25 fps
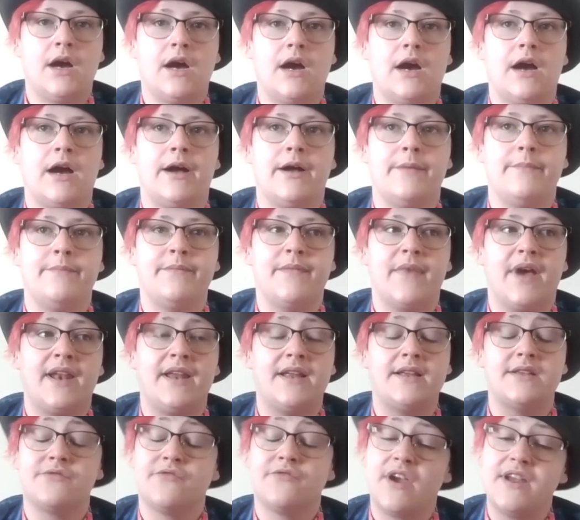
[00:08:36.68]
And
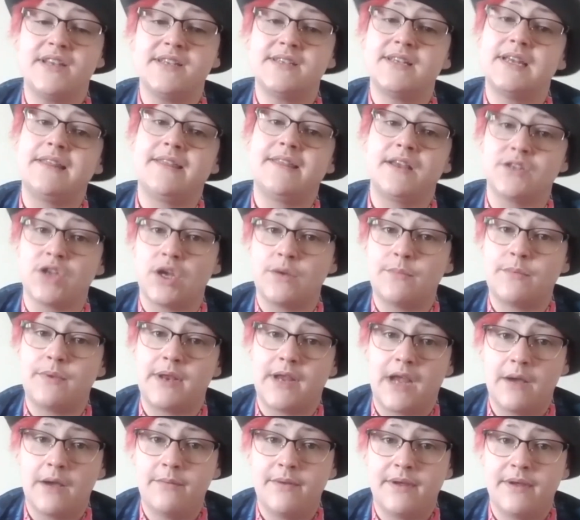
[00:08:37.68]
it's great to see things
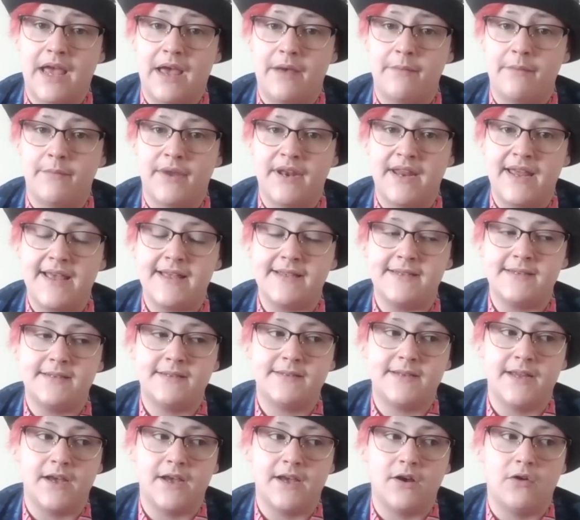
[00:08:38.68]
opening up again, but it is
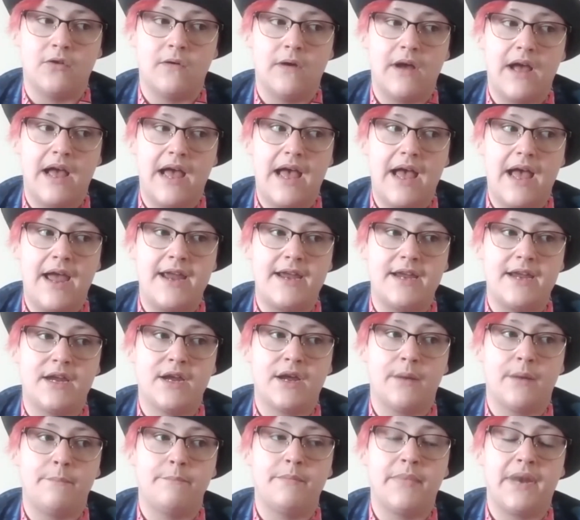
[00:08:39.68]
still a
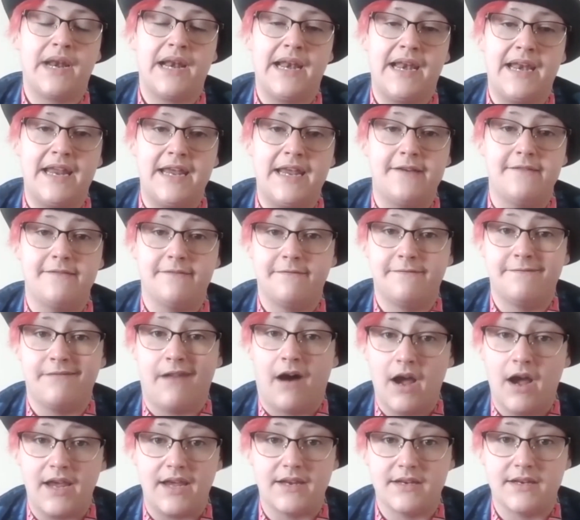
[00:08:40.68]
complete
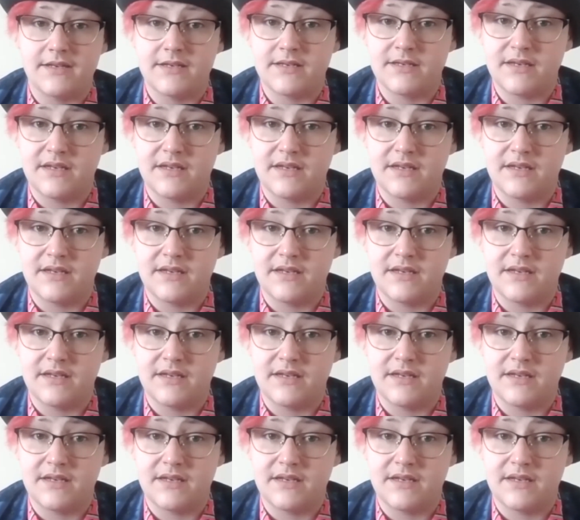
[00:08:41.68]
fight